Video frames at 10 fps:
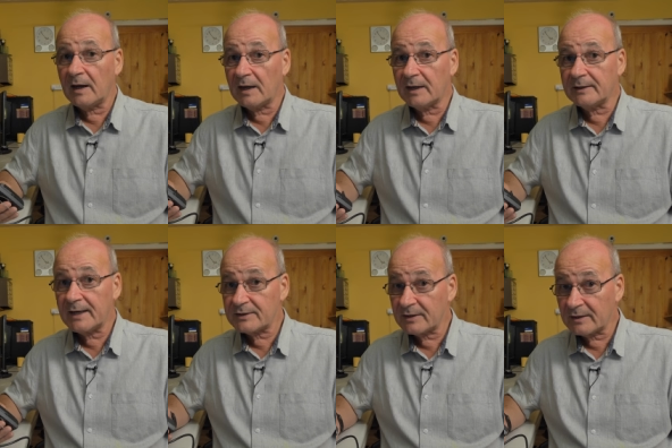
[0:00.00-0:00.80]
And
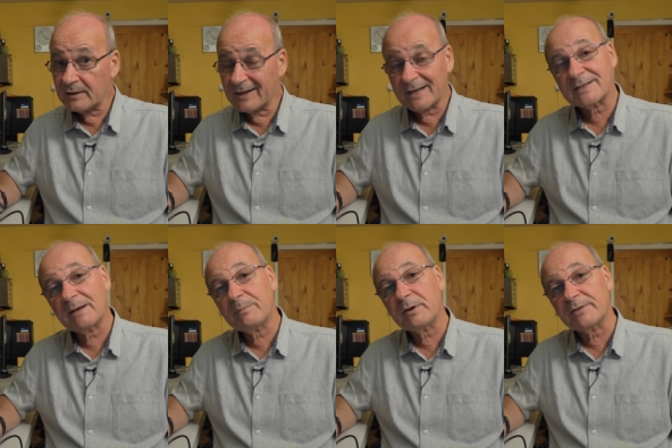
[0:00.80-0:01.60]
here's a, an
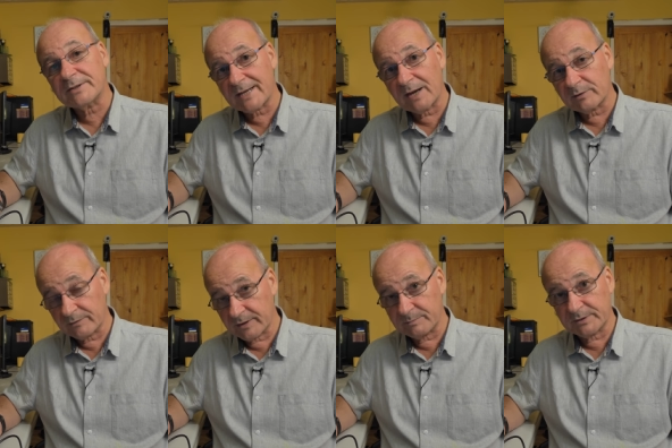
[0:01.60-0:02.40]
example of the sound
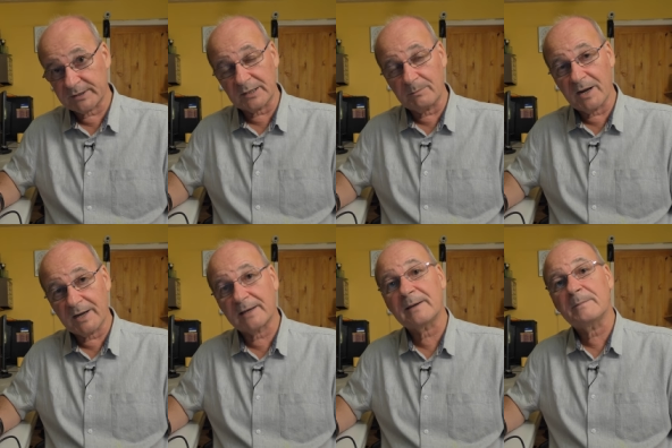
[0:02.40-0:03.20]
of this particular
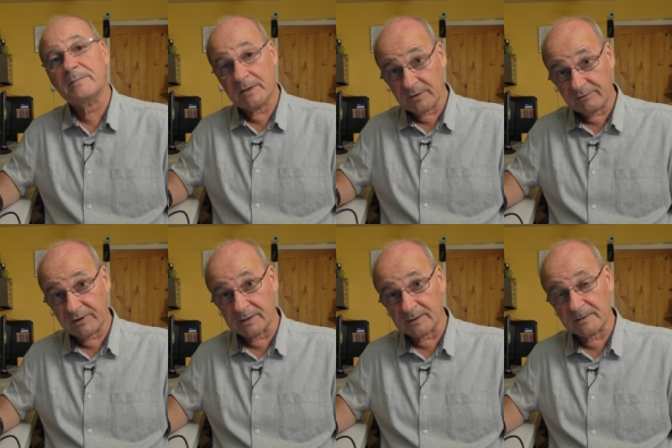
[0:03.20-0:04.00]
mic in the
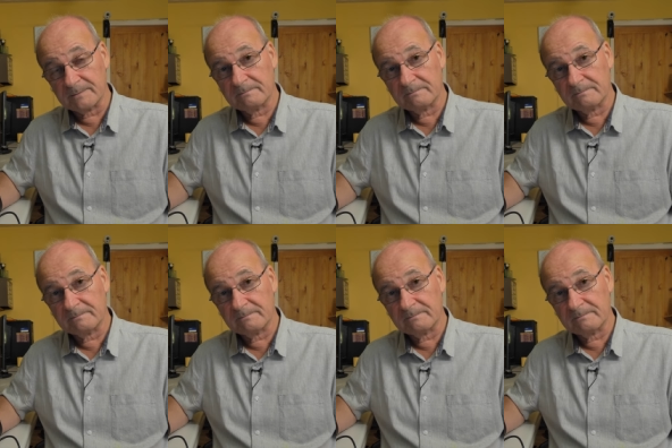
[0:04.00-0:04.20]
field.